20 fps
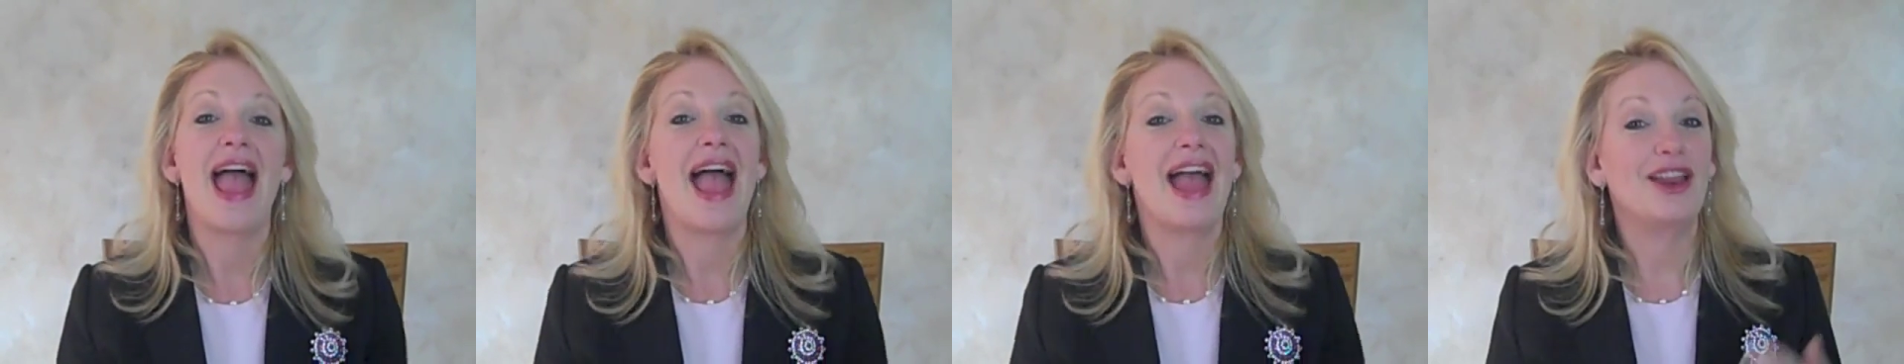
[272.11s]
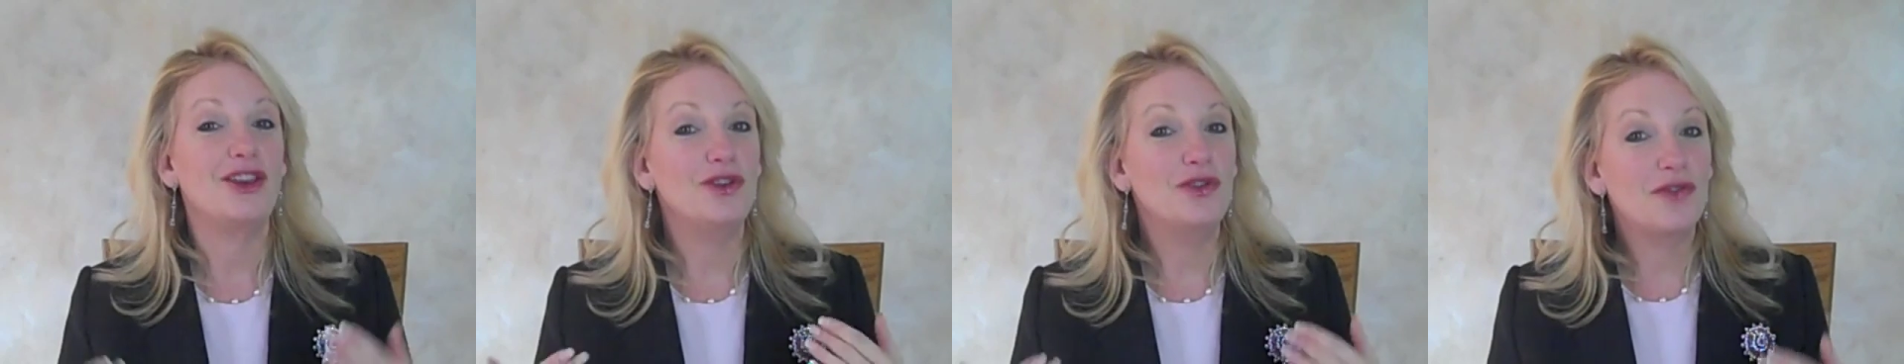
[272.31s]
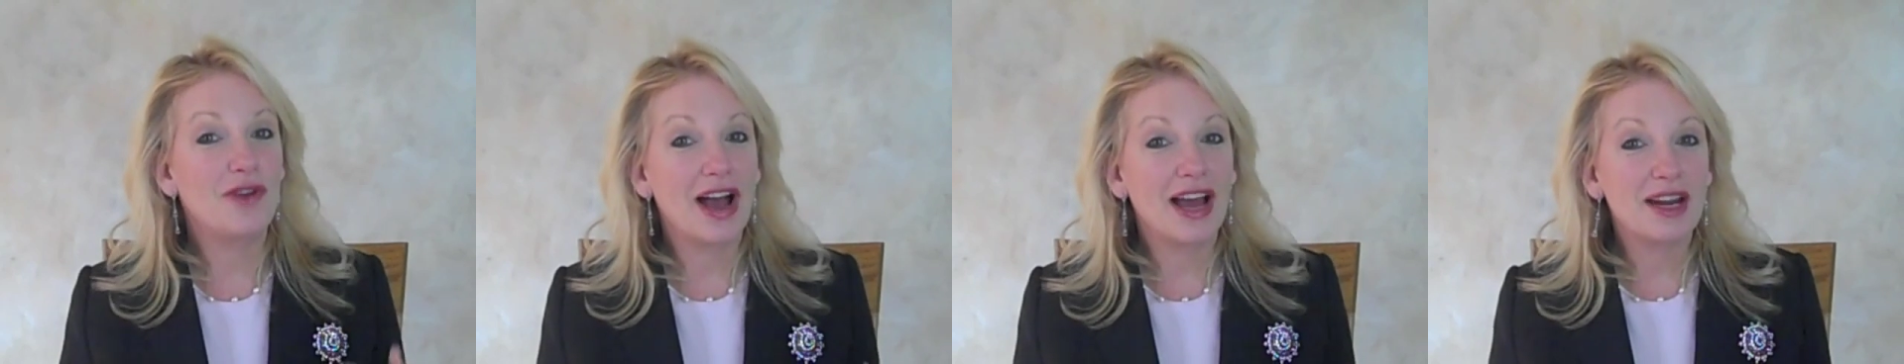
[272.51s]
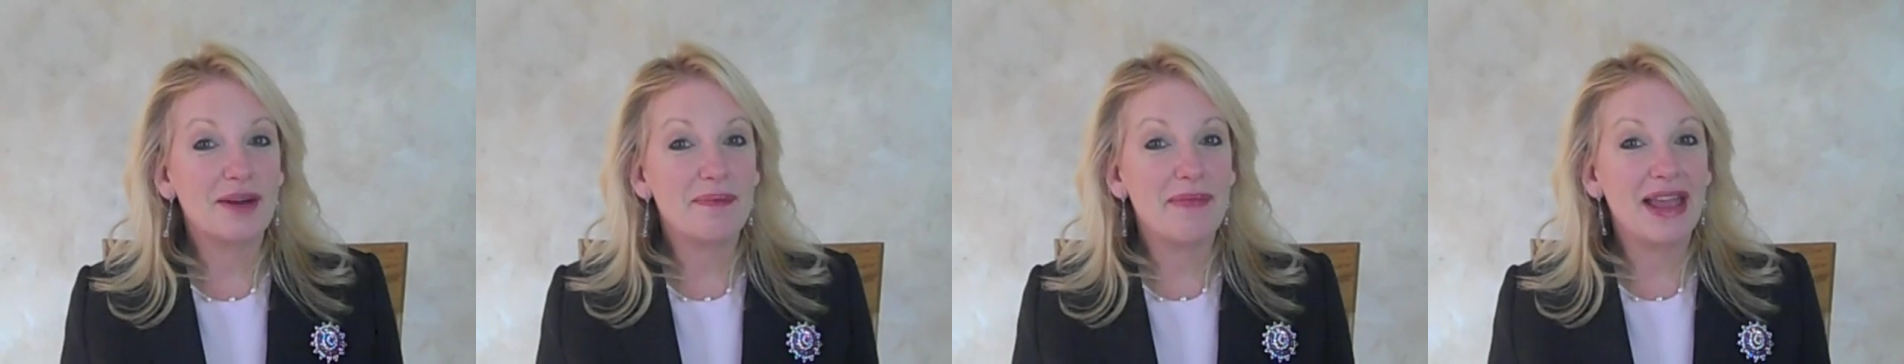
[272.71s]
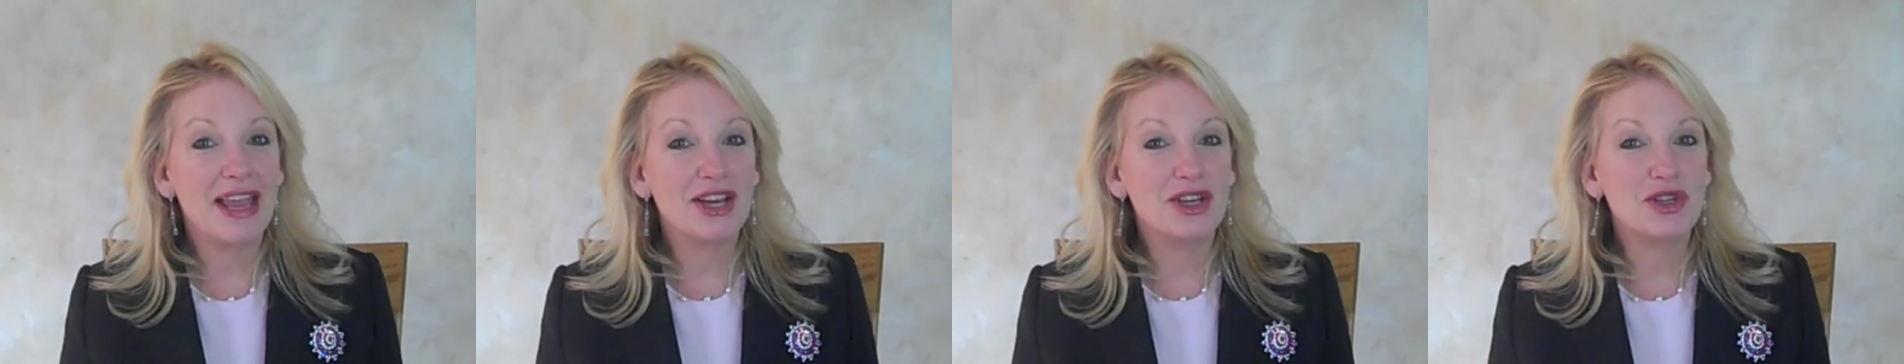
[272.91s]
And you've got to
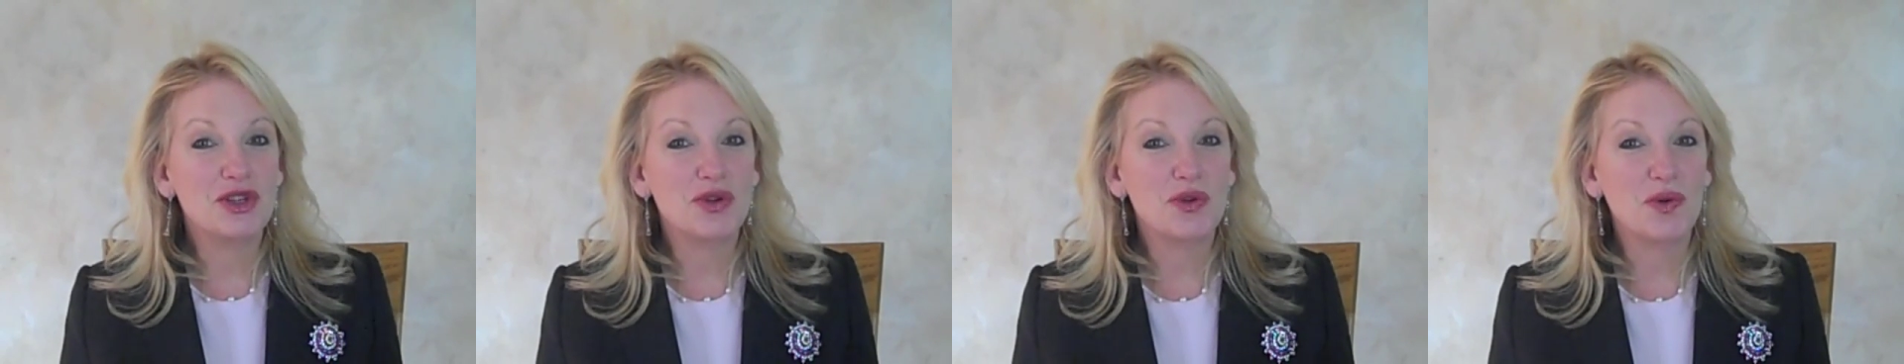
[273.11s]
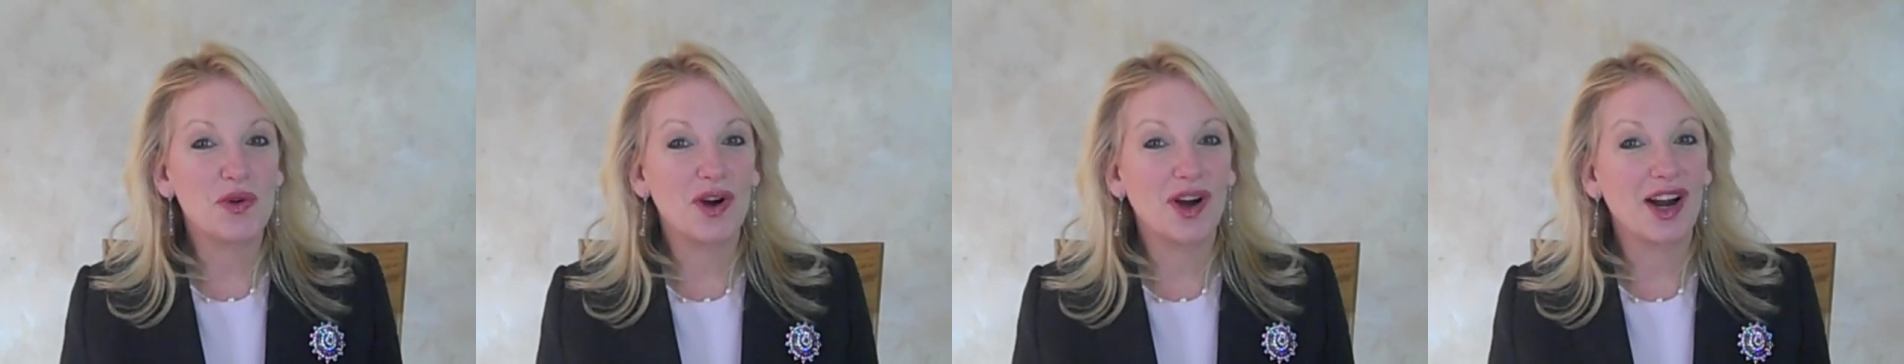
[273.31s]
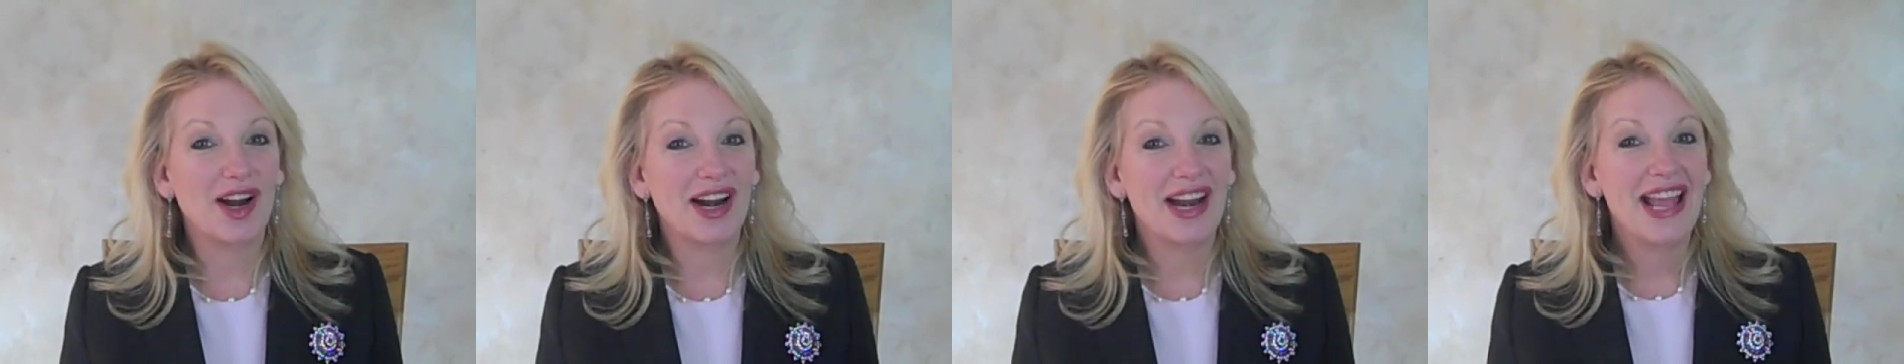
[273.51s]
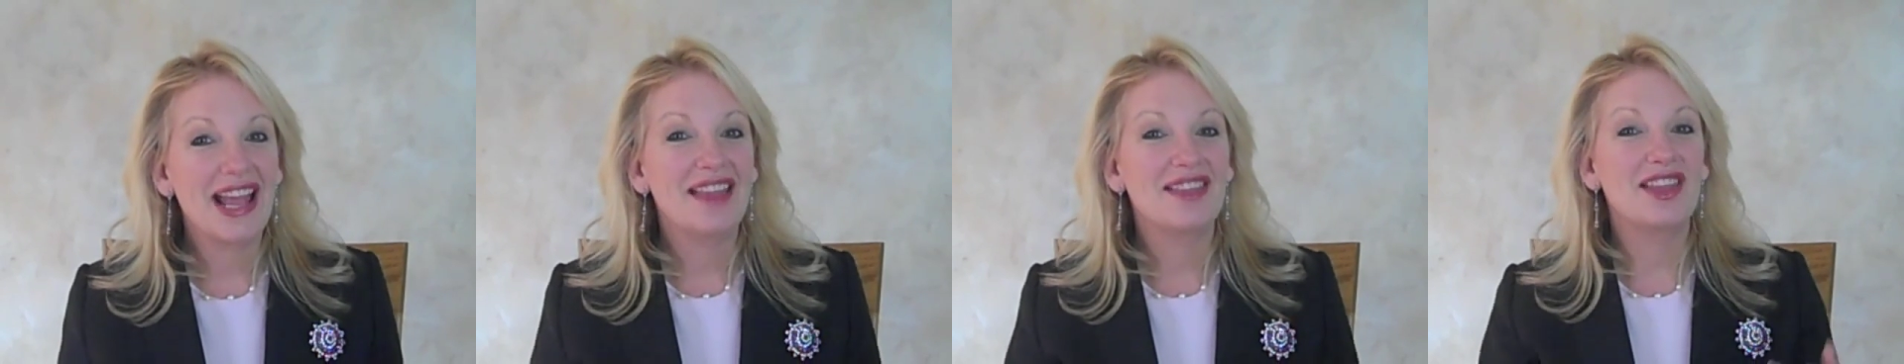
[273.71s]
make sure